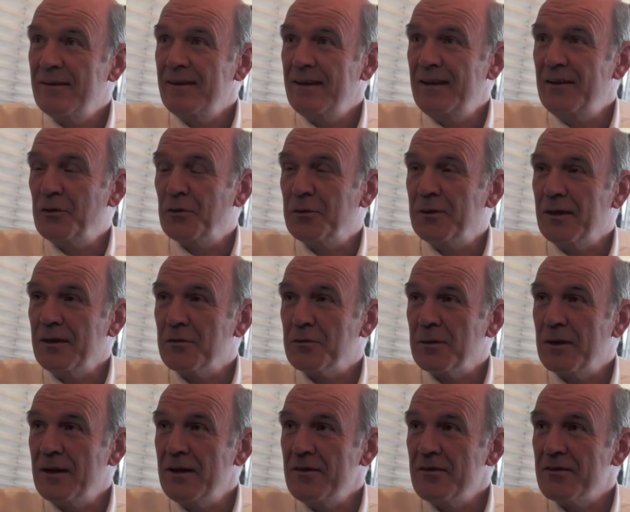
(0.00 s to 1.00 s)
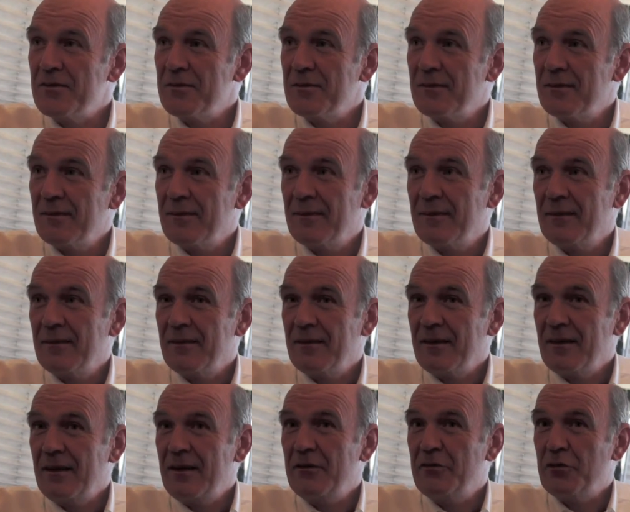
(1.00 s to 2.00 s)
into that race
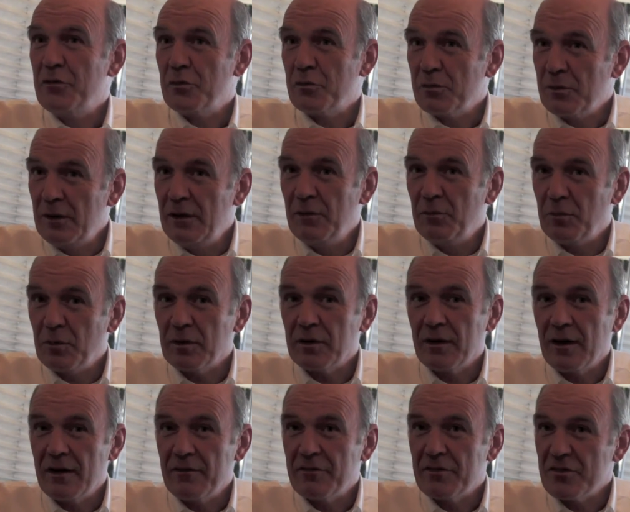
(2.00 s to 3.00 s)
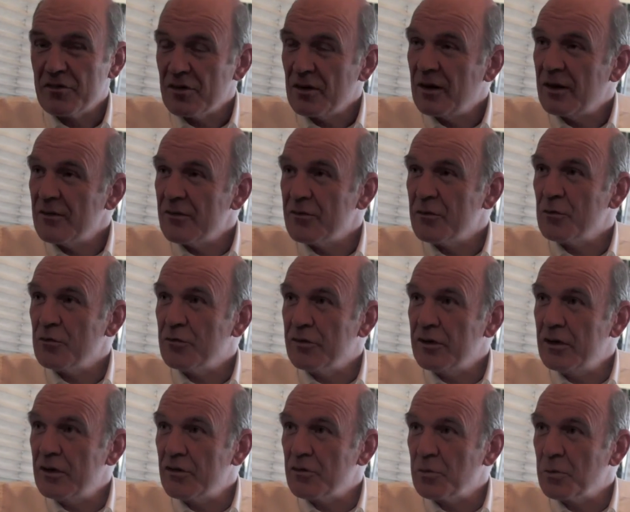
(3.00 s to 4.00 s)
if you really want to have a chance to
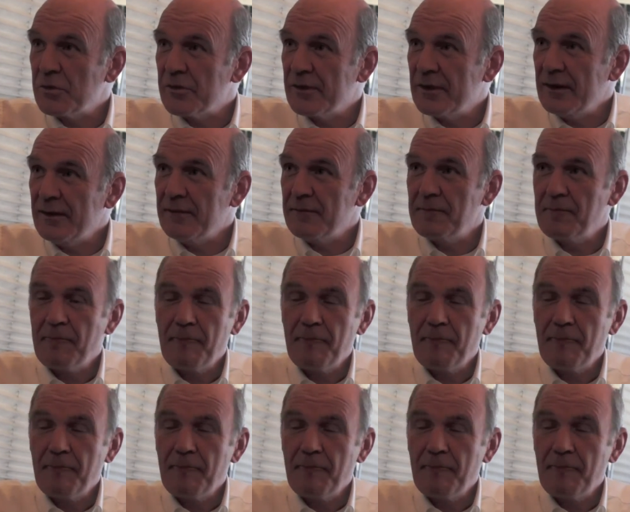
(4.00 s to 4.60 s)
finish with that.